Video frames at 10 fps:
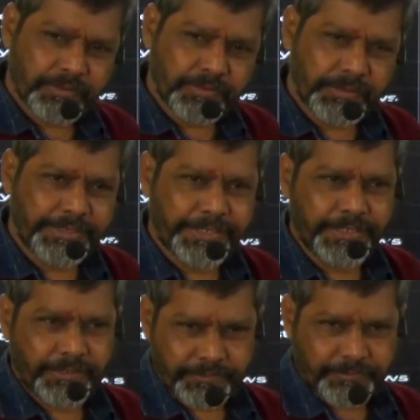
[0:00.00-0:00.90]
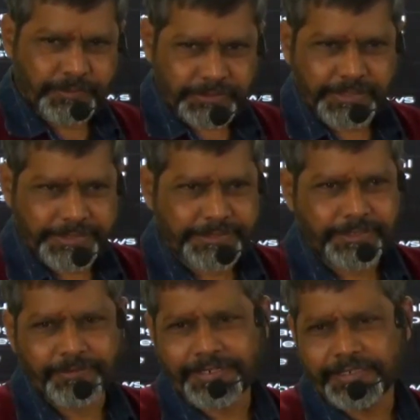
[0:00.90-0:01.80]
the India one get
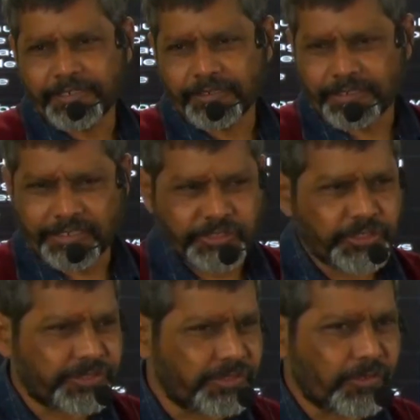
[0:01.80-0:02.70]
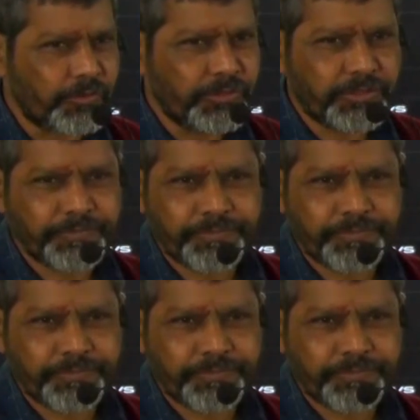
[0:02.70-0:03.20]
divided on religious grounds.